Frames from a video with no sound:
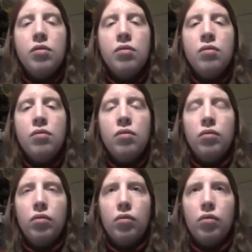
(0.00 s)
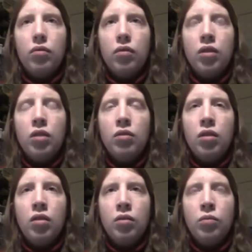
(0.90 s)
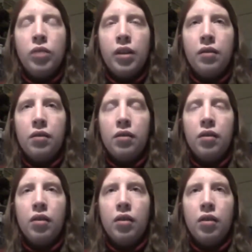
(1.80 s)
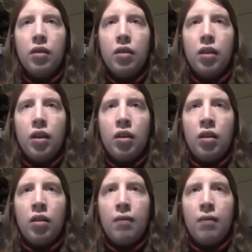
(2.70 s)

It to go along with uh,